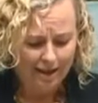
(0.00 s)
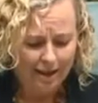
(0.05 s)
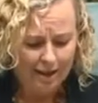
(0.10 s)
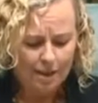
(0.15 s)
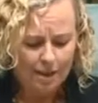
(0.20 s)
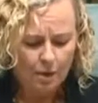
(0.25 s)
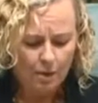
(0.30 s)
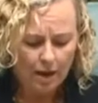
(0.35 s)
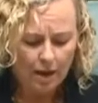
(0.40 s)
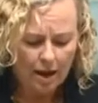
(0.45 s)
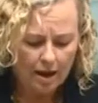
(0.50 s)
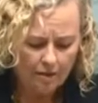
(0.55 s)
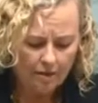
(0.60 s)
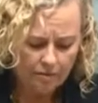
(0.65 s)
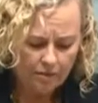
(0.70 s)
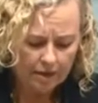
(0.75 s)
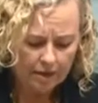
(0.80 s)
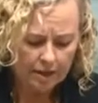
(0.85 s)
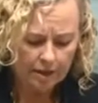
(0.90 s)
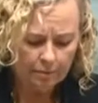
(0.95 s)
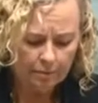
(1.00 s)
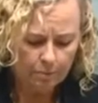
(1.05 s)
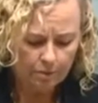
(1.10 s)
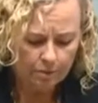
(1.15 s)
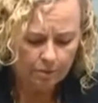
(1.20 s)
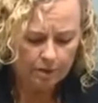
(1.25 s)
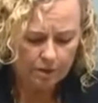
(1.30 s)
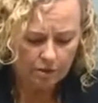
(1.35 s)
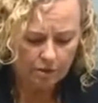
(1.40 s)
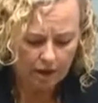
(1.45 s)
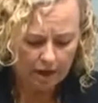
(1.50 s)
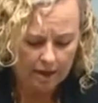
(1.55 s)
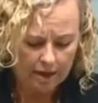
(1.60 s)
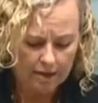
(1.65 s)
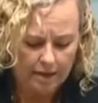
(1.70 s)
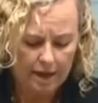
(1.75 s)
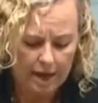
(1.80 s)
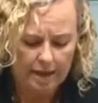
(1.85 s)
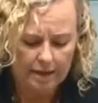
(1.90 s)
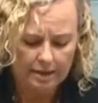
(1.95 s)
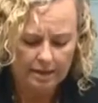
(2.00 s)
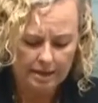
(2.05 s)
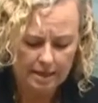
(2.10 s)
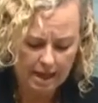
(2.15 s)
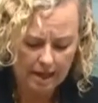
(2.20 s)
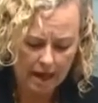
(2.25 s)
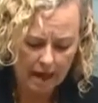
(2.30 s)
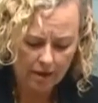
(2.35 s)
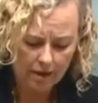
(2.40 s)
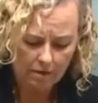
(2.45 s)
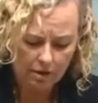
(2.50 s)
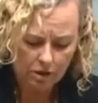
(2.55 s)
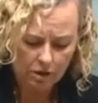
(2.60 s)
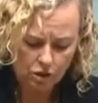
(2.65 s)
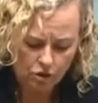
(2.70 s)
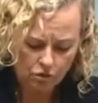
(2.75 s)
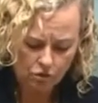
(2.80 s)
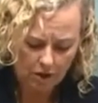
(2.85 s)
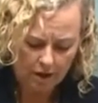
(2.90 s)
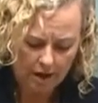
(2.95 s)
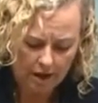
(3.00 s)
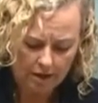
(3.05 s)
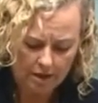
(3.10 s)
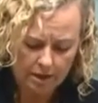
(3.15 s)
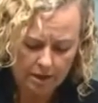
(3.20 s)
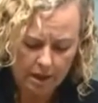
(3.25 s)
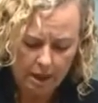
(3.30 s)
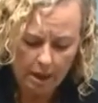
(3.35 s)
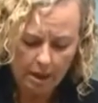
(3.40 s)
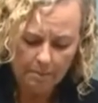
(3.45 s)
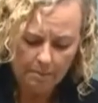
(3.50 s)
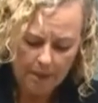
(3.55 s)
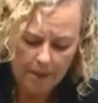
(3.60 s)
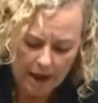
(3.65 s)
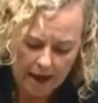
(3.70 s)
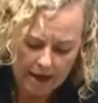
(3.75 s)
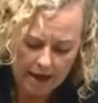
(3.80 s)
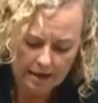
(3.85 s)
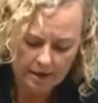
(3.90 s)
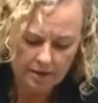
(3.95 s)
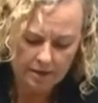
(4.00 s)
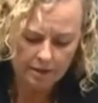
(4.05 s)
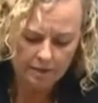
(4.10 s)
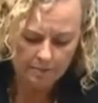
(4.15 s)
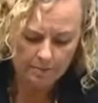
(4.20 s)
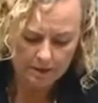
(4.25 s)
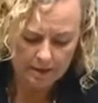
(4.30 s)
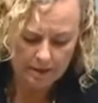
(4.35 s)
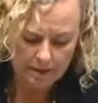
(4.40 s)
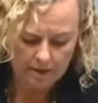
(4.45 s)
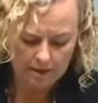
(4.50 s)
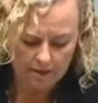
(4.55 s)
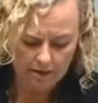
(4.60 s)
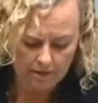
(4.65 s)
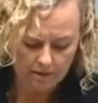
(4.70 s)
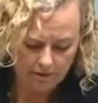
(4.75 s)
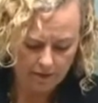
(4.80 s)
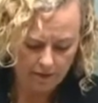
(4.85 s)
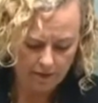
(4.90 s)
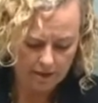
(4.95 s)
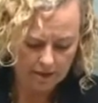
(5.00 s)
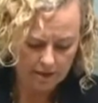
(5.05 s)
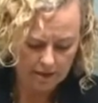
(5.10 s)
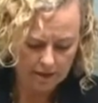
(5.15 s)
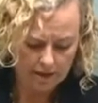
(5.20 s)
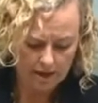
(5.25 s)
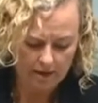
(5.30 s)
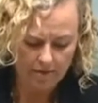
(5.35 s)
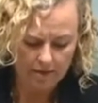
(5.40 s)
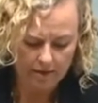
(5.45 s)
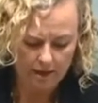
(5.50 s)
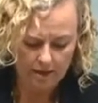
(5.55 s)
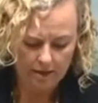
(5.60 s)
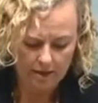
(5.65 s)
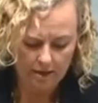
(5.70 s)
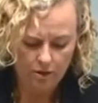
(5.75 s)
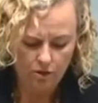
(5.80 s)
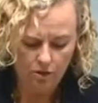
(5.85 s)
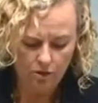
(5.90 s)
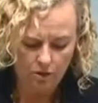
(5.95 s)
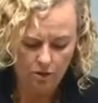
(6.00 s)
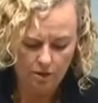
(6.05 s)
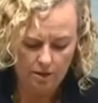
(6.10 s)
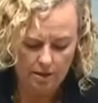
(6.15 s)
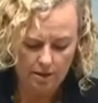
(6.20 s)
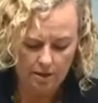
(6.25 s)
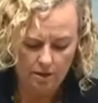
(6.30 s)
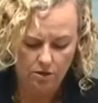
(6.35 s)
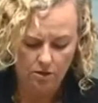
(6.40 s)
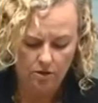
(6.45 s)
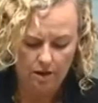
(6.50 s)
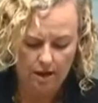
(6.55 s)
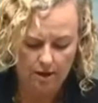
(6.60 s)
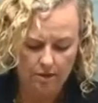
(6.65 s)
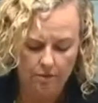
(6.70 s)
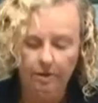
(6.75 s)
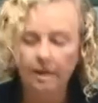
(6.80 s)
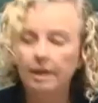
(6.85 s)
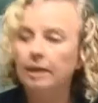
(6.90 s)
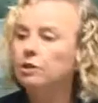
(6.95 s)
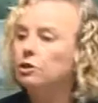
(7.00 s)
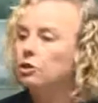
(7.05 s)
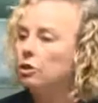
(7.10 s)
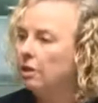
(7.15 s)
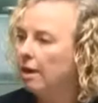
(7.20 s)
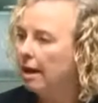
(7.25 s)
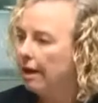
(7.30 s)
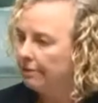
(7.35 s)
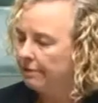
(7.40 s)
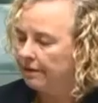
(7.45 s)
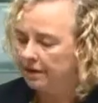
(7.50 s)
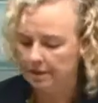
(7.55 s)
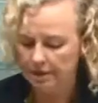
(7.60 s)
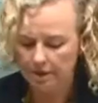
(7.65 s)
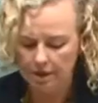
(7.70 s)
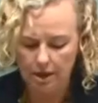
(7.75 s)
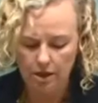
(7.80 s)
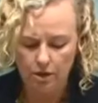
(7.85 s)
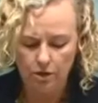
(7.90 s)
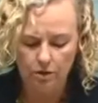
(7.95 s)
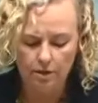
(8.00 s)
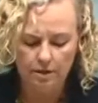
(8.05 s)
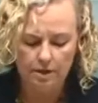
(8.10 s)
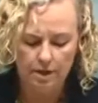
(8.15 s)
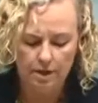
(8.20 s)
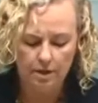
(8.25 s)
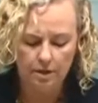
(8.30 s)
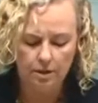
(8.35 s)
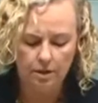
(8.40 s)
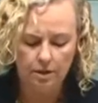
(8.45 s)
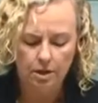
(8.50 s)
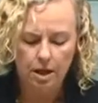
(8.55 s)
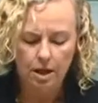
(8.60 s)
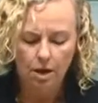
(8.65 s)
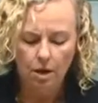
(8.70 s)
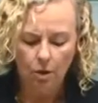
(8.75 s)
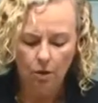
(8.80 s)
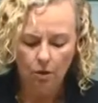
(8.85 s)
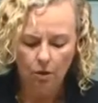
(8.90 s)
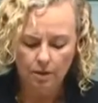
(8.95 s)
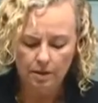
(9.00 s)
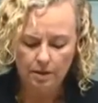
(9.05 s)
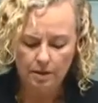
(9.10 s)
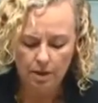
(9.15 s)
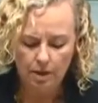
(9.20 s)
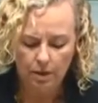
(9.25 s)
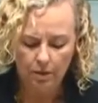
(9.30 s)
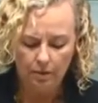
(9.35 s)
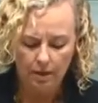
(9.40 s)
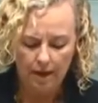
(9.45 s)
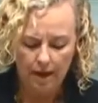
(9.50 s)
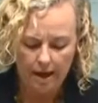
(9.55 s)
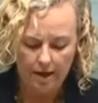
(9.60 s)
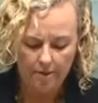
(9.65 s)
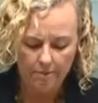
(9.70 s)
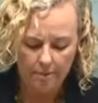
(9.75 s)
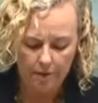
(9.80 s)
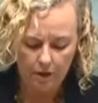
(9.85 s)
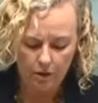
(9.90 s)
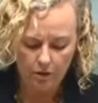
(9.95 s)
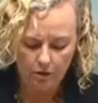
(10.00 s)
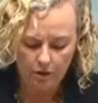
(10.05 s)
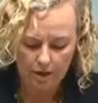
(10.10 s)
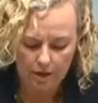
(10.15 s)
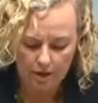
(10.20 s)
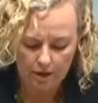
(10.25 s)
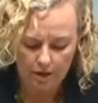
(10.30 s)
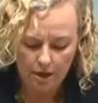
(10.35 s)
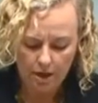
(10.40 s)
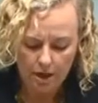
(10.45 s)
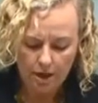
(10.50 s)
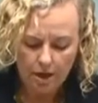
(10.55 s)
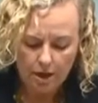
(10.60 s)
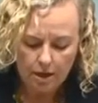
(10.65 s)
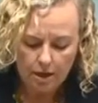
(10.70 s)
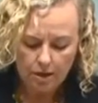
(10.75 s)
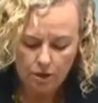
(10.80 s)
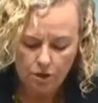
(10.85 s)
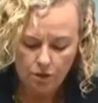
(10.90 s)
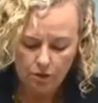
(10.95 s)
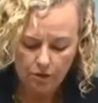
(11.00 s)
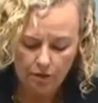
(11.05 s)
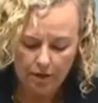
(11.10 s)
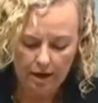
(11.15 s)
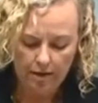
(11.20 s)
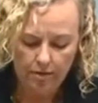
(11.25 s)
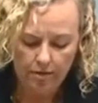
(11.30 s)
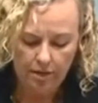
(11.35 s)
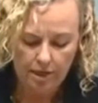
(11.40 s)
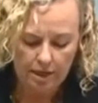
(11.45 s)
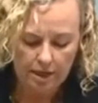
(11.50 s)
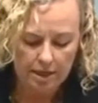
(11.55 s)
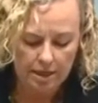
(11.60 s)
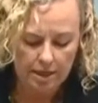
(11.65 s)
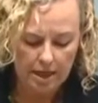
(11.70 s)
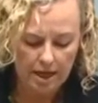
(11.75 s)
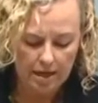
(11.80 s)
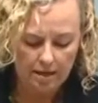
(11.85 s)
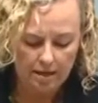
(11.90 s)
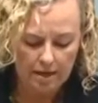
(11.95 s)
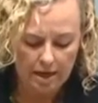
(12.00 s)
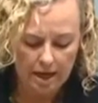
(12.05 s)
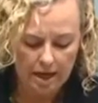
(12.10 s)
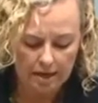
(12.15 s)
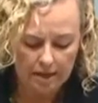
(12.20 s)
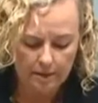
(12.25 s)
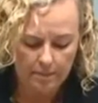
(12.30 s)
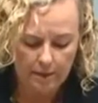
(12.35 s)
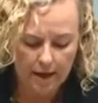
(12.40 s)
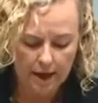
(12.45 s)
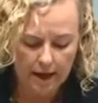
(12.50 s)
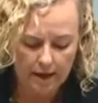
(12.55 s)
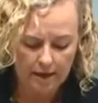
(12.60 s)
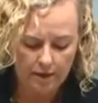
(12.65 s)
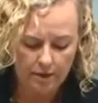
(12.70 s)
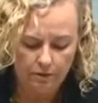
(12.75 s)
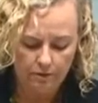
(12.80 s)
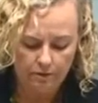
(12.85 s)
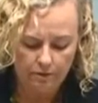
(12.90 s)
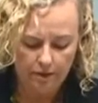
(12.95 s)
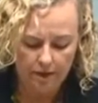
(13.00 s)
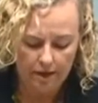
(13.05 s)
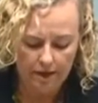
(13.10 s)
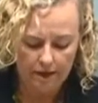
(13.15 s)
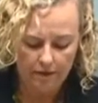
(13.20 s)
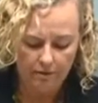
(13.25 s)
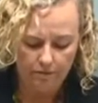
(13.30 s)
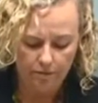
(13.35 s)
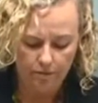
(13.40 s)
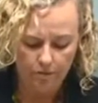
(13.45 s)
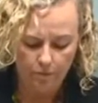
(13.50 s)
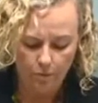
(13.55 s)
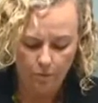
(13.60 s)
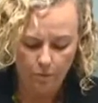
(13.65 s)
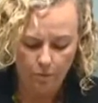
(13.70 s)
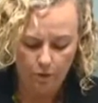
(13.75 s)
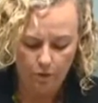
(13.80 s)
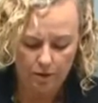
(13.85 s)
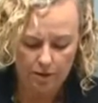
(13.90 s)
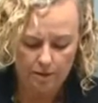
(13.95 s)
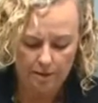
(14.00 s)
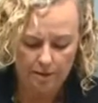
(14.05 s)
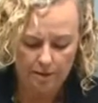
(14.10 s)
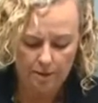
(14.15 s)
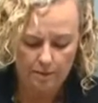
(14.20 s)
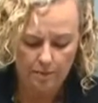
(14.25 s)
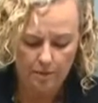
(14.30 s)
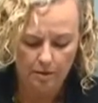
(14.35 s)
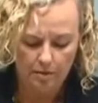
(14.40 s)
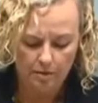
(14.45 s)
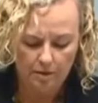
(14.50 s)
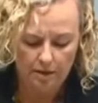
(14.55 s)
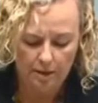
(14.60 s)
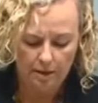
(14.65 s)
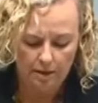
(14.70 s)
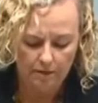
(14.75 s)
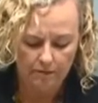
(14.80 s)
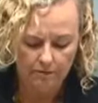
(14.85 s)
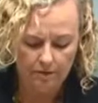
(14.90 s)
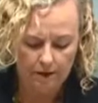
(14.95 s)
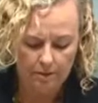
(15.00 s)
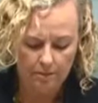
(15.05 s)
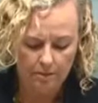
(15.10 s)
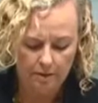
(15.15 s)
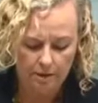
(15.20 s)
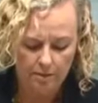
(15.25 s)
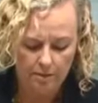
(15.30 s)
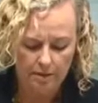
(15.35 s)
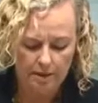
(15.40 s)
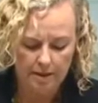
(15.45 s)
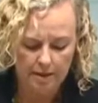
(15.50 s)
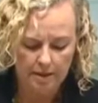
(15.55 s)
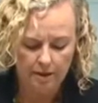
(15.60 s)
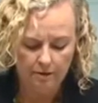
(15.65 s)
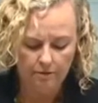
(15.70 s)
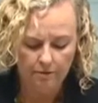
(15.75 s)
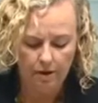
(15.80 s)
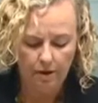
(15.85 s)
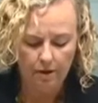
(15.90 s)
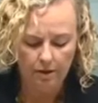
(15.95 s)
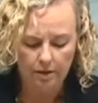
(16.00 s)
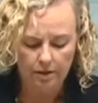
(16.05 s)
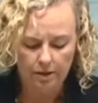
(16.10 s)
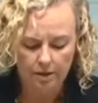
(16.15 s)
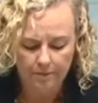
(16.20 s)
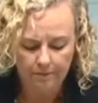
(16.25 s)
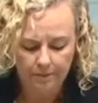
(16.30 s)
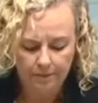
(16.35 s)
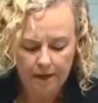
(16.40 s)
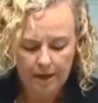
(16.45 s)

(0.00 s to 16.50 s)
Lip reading: So every Liberal state has now enshrined paid domestic violence leave, and it's not just Australia. In July this year, New Zealand also agreed to guarantee 10 days paid leave for workers experiencing family and domestic violence.